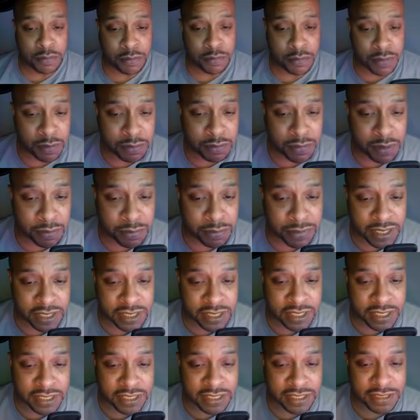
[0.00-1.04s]
My
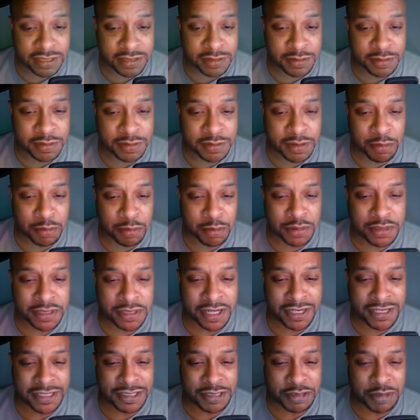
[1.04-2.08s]
bag. I
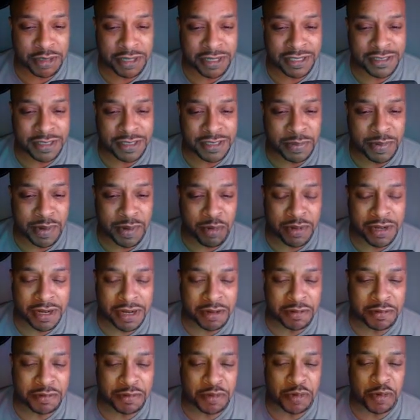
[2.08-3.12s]
didn't try to dip out
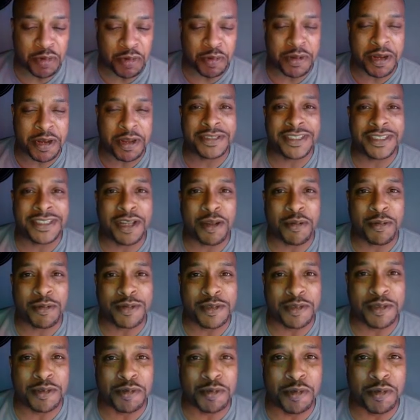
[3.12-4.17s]
without doing what I said I
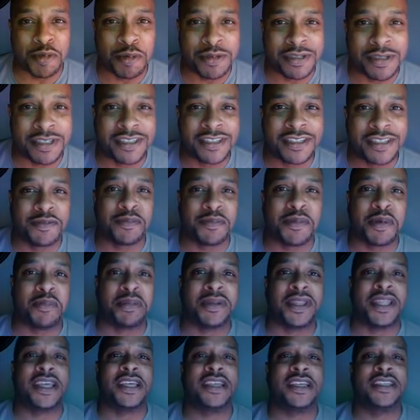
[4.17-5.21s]
was gonna do, which is give my
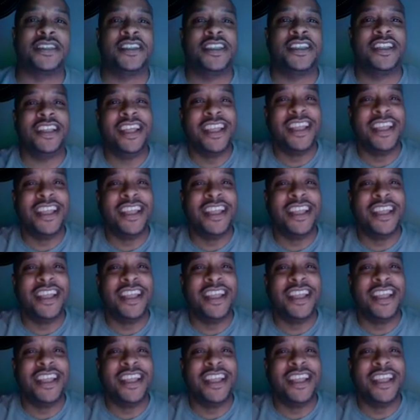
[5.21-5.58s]
plan.